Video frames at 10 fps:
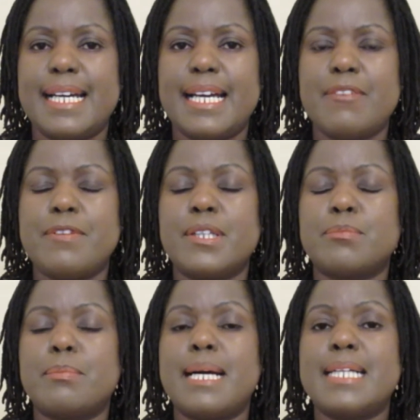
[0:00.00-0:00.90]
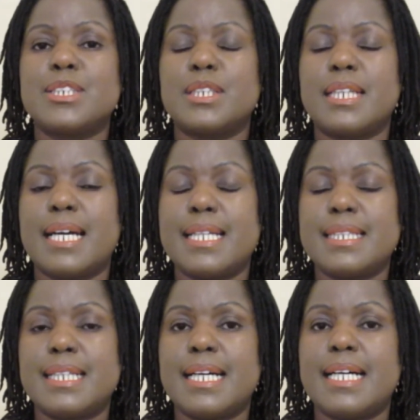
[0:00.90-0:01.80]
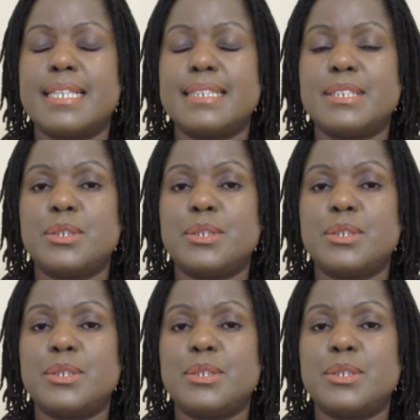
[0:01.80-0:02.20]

I felt much lighter, and